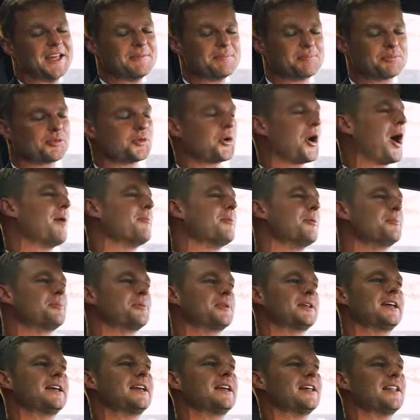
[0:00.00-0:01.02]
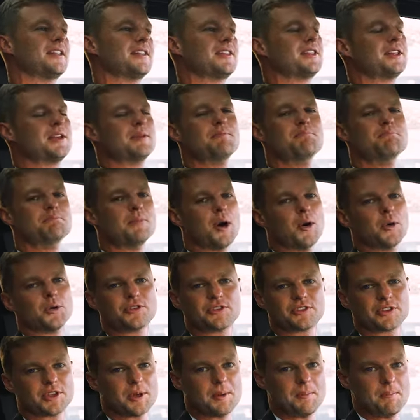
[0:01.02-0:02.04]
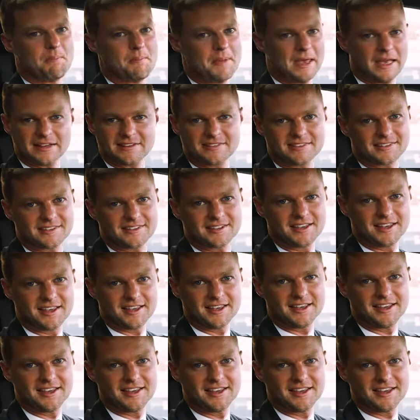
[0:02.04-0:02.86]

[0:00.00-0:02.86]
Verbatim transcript: and probably the most missed